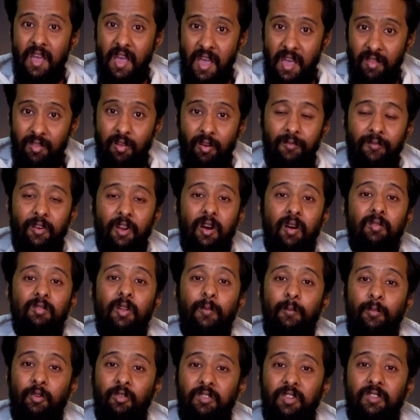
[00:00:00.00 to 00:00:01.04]
as of now the
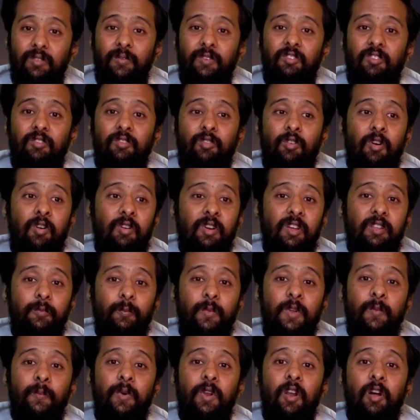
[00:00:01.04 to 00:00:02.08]
process which is wrong is
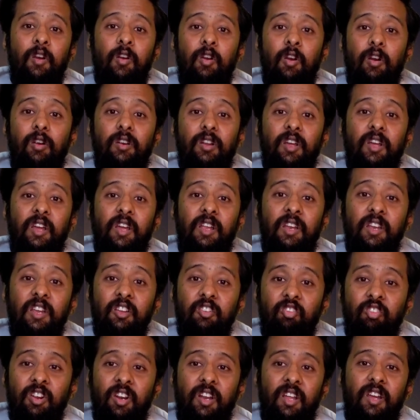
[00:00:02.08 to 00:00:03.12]
people are not
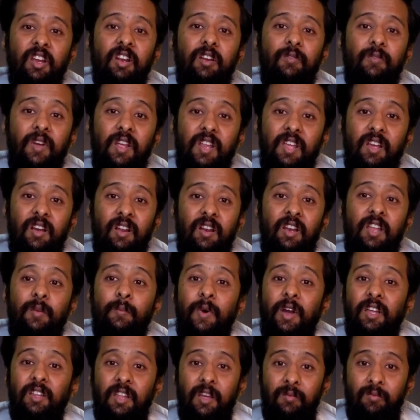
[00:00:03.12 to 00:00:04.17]
initiating it very early
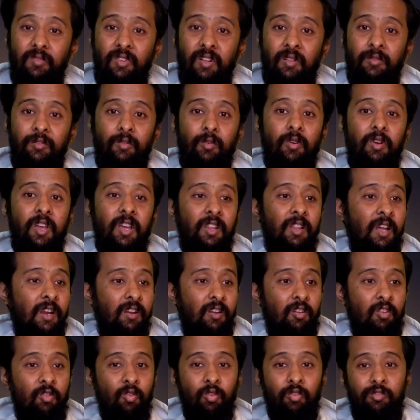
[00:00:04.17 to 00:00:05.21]
by themselves okay
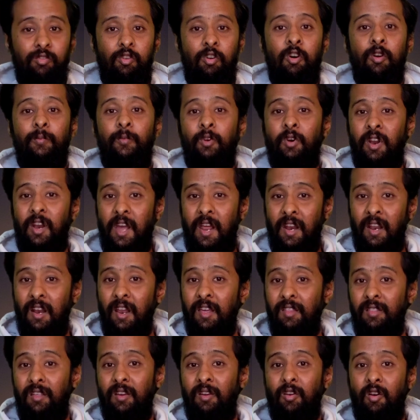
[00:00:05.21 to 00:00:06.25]
that you stop you are
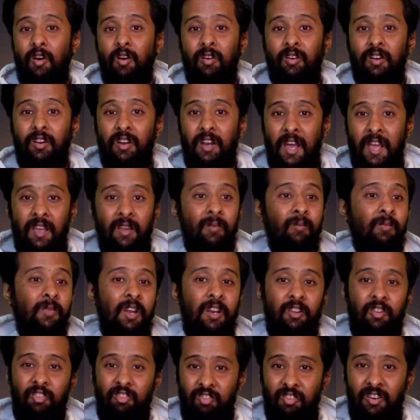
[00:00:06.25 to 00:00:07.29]
analyzing wrong time
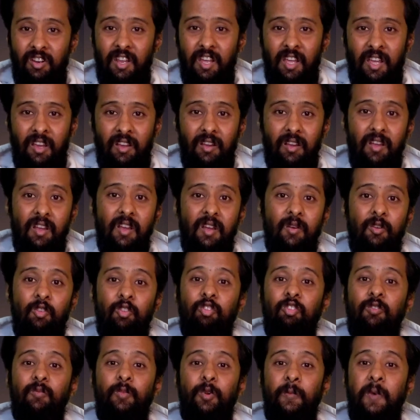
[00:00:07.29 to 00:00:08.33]
that you should take you
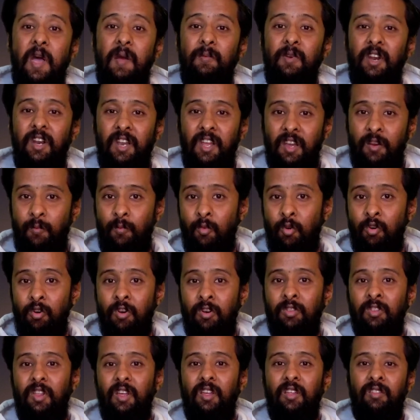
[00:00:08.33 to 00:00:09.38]
should probably take more
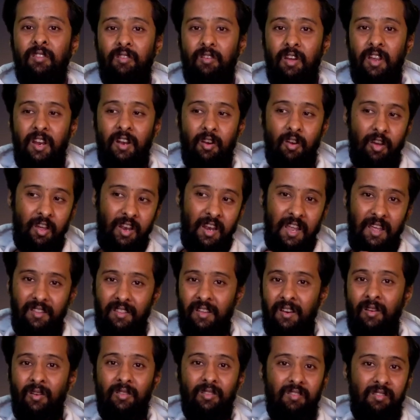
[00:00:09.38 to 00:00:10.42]
on this and
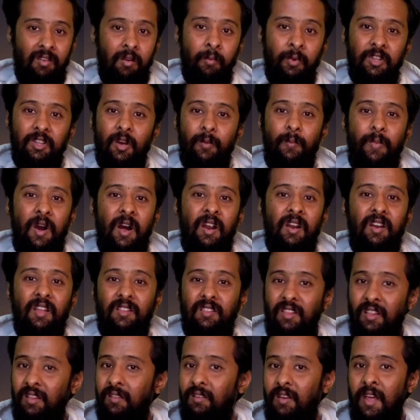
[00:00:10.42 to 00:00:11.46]
lesser on some other part
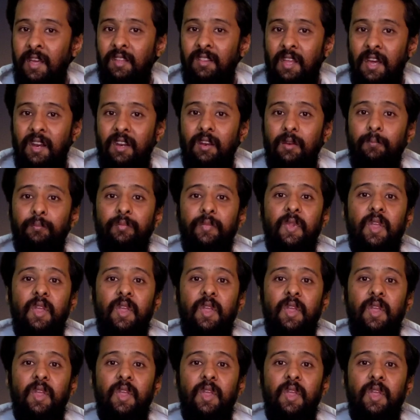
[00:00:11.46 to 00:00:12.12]
and things like that